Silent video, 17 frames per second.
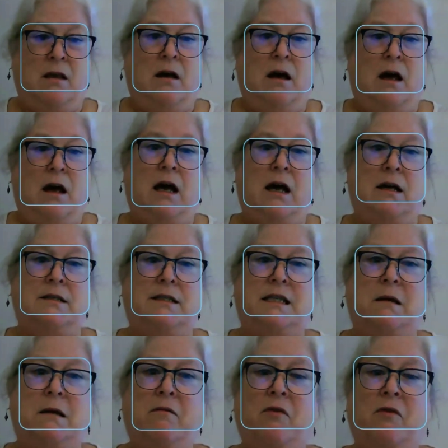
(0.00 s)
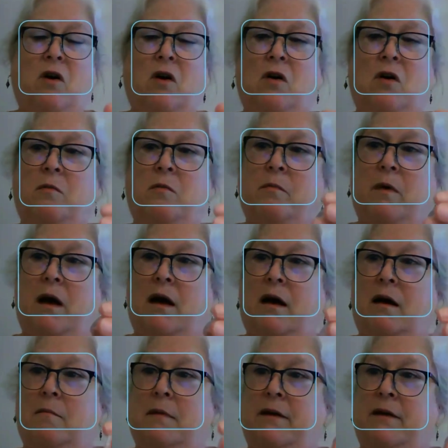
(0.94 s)
Some of
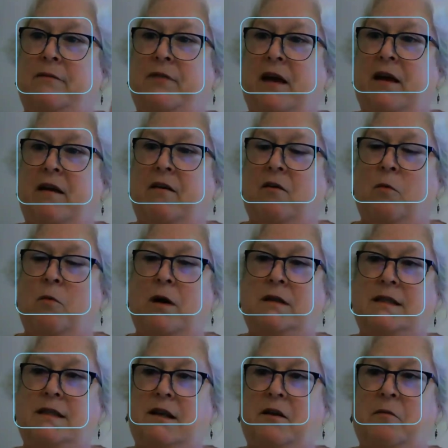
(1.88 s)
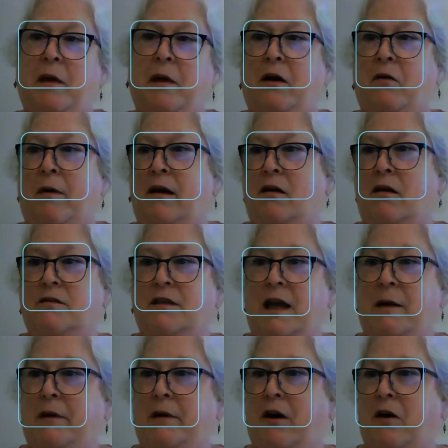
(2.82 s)
them, if they are ones that have been around a long
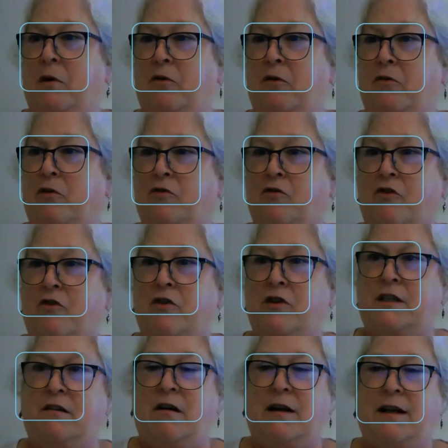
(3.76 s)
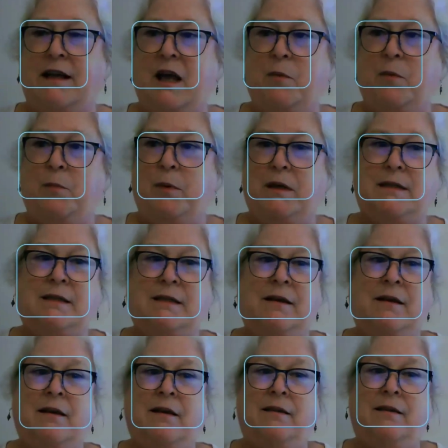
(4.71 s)
time in our mineral drawers here on campus,
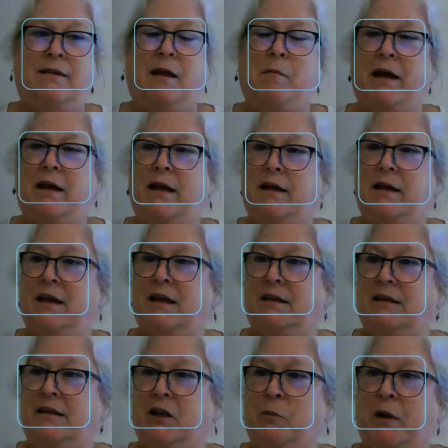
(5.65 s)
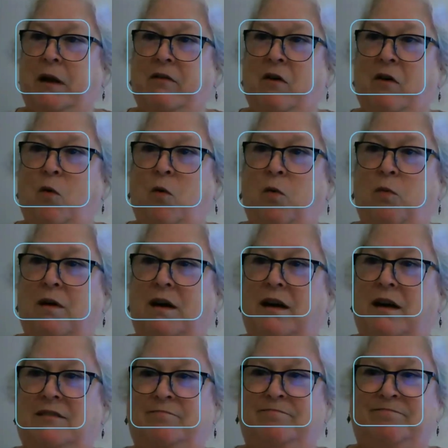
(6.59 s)
they might get a little bit of
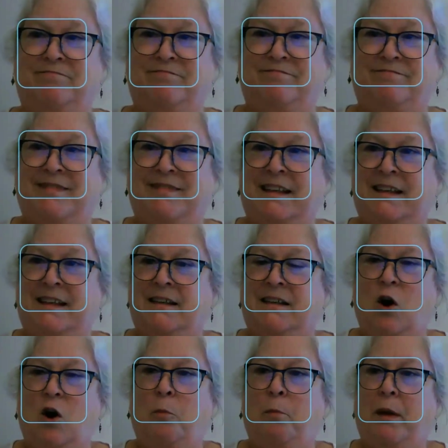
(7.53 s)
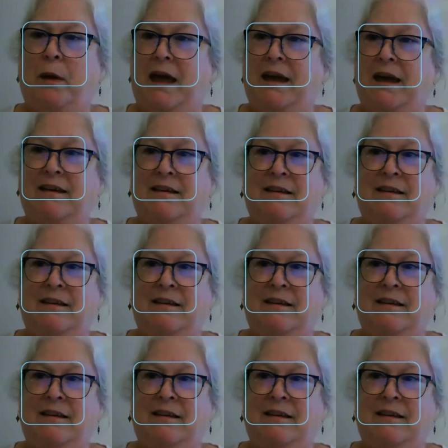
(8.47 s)
a opaque